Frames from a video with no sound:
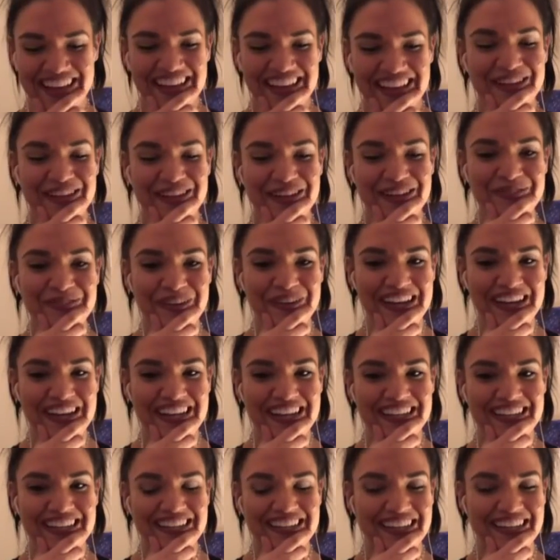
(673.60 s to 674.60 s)
You know
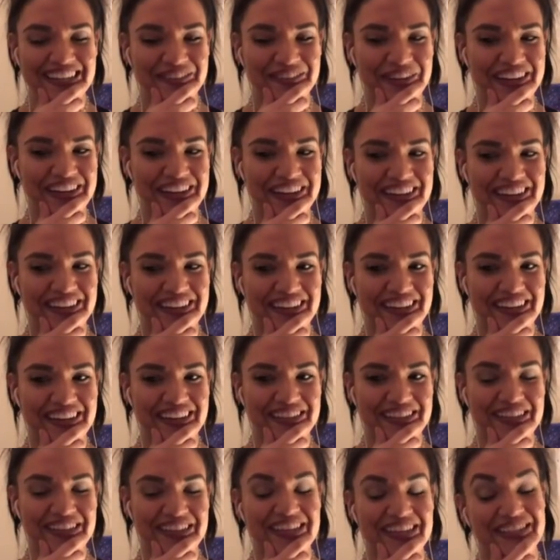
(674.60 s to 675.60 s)
what? When
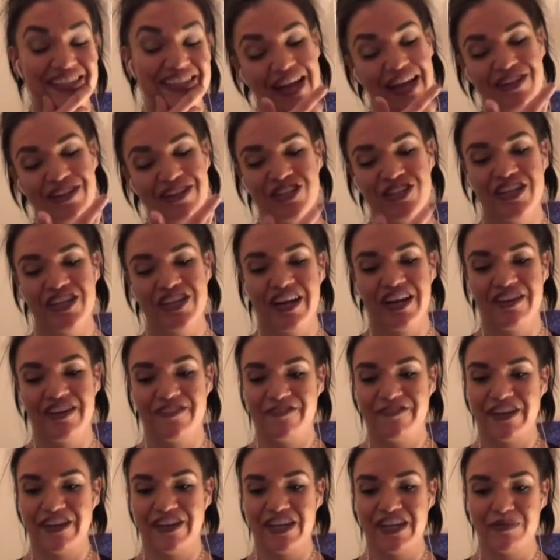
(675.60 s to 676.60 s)
it's actually kind
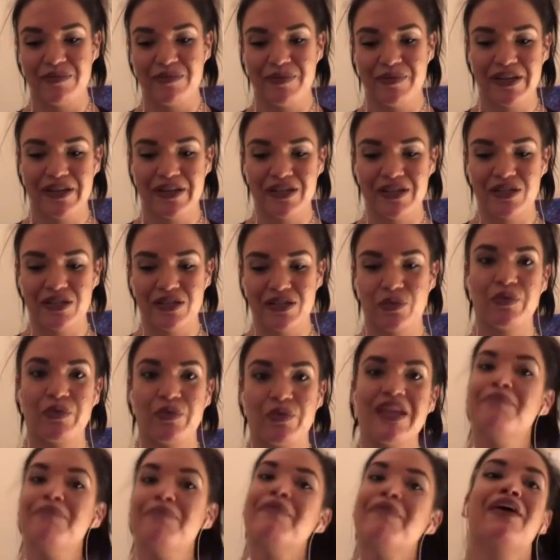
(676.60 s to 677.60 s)
of funny because
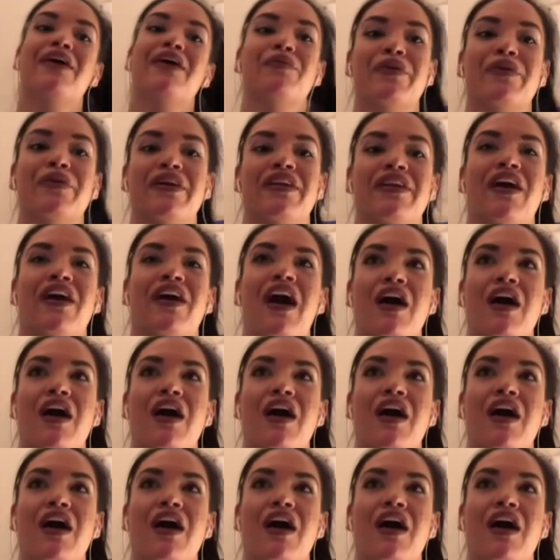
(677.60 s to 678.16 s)
we met when